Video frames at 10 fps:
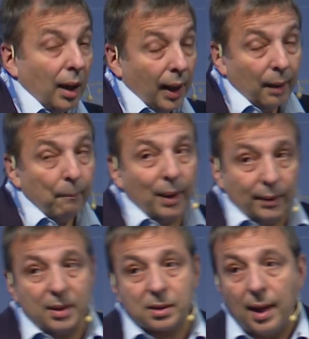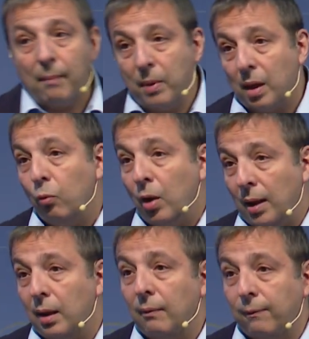But this number
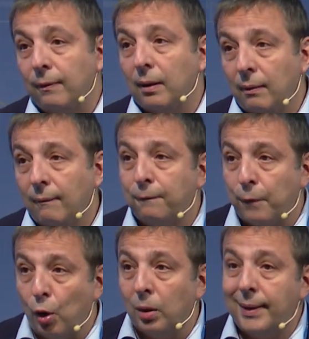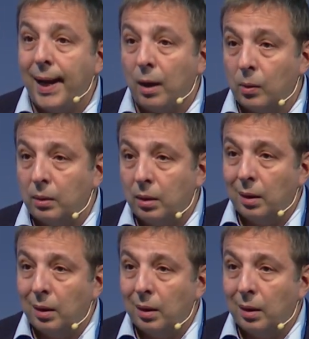will fall down